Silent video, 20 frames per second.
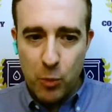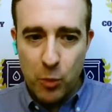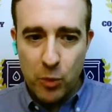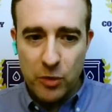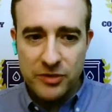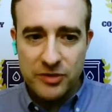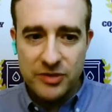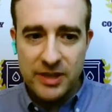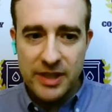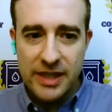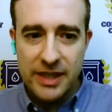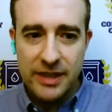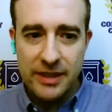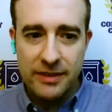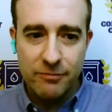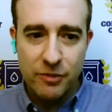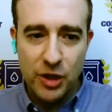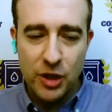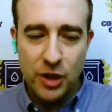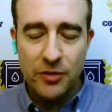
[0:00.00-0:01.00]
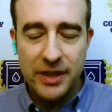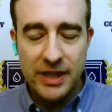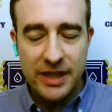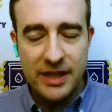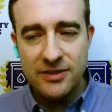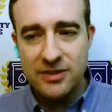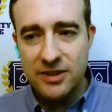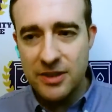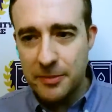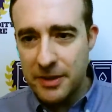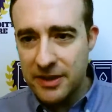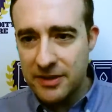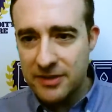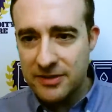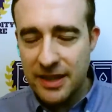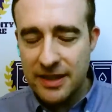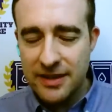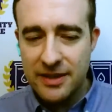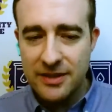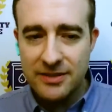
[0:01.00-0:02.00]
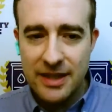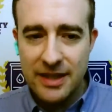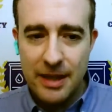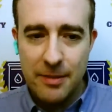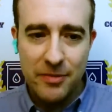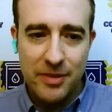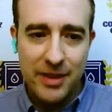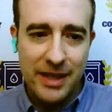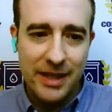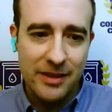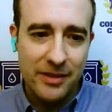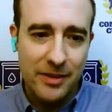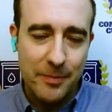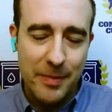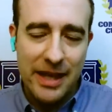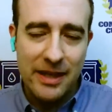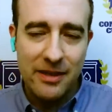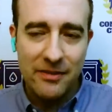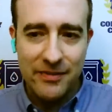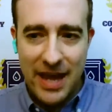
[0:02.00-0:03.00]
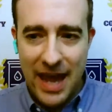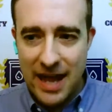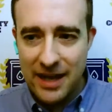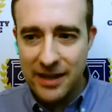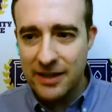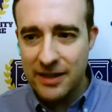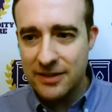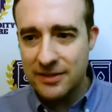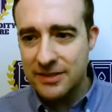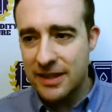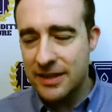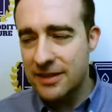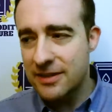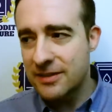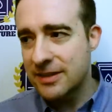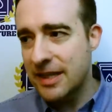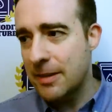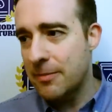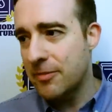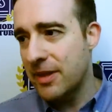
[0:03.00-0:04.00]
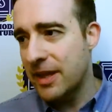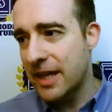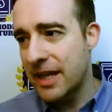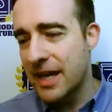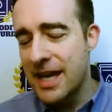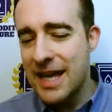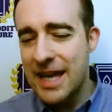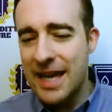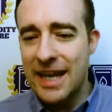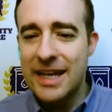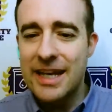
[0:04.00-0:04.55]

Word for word: We're seeing, the ECB has said the same thing. The Bank of Canada said the same thing.